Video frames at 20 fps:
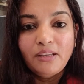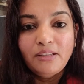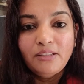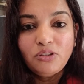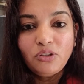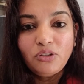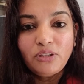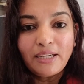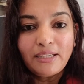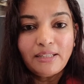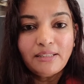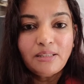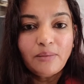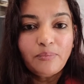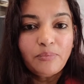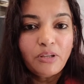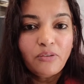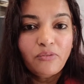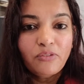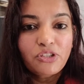So that is
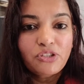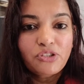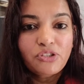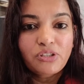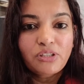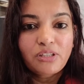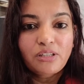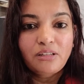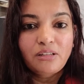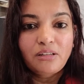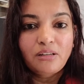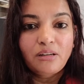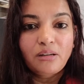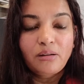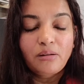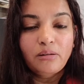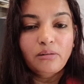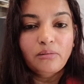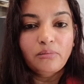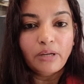something which
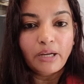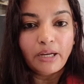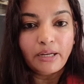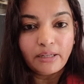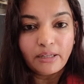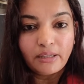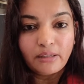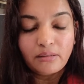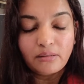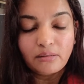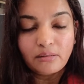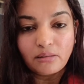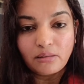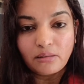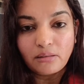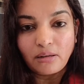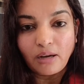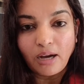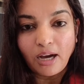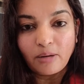Indian
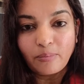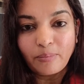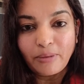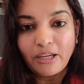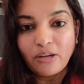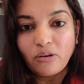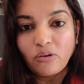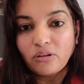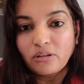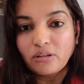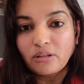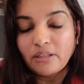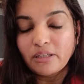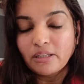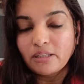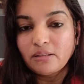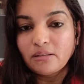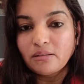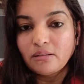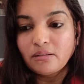army or
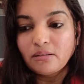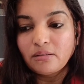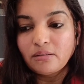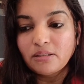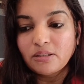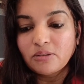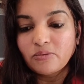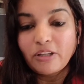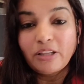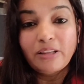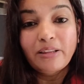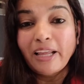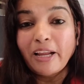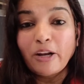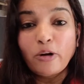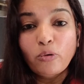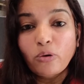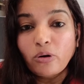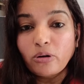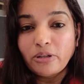Indian this one, they
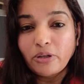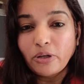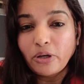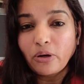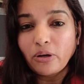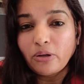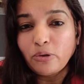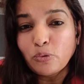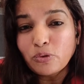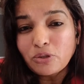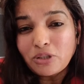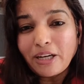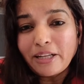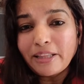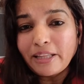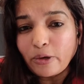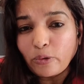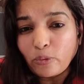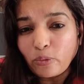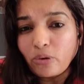usually
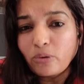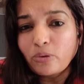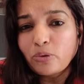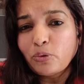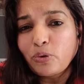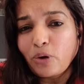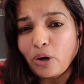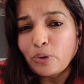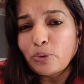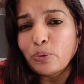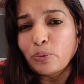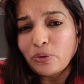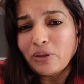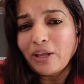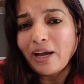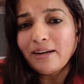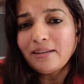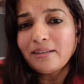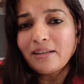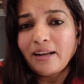do not do
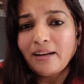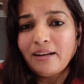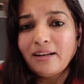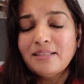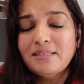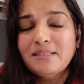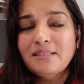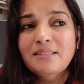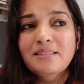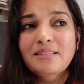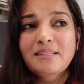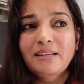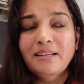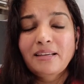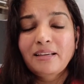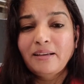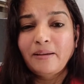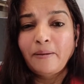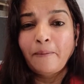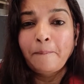that unless
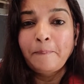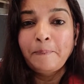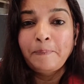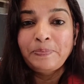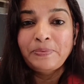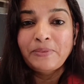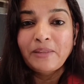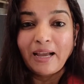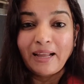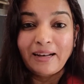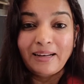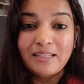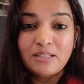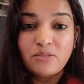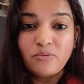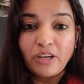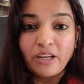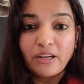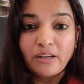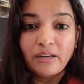
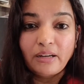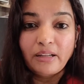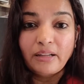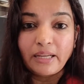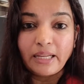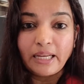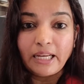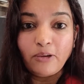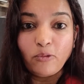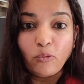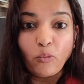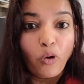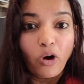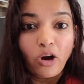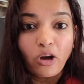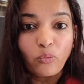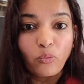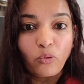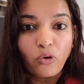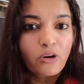we are in a really
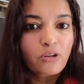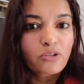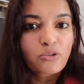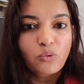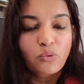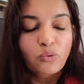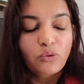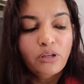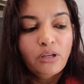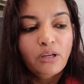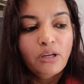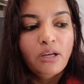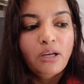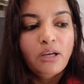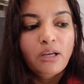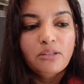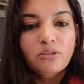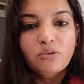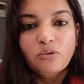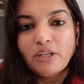war zone.
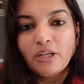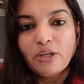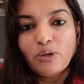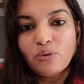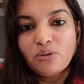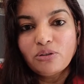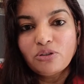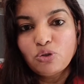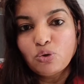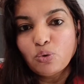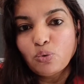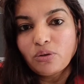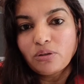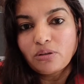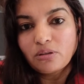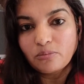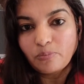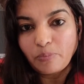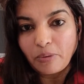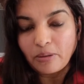So they don't shoot
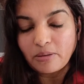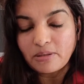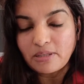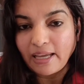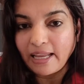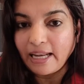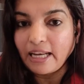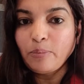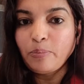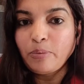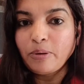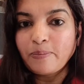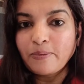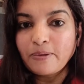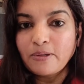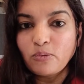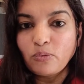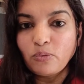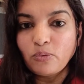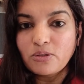any
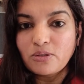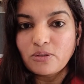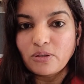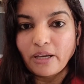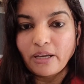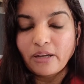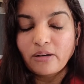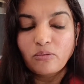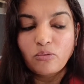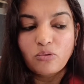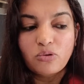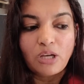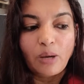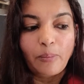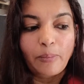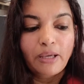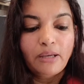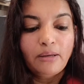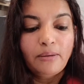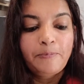people who's
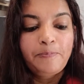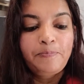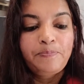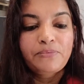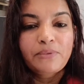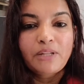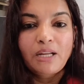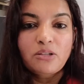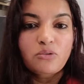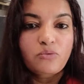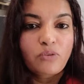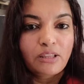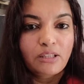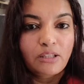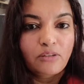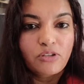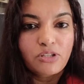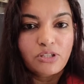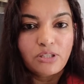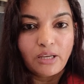coming. That is one
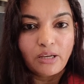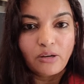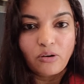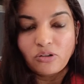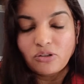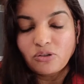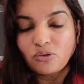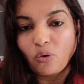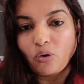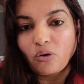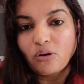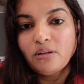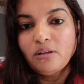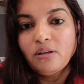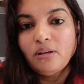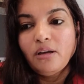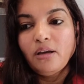thing which they got wrong.